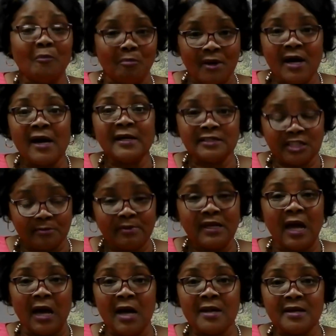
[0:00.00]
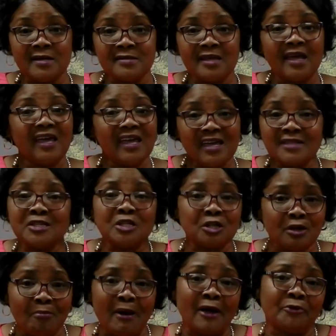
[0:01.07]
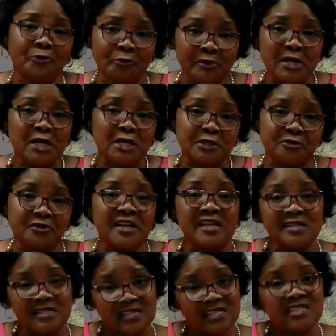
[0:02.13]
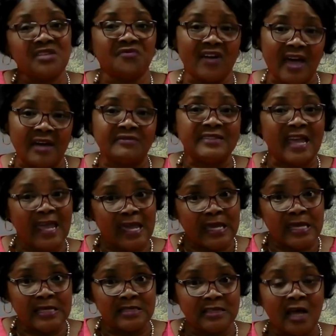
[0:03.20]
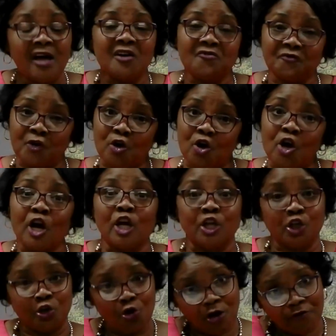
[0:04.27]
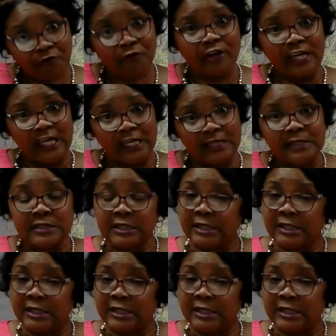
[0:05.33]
But to be honest, it took about 365 days for your friend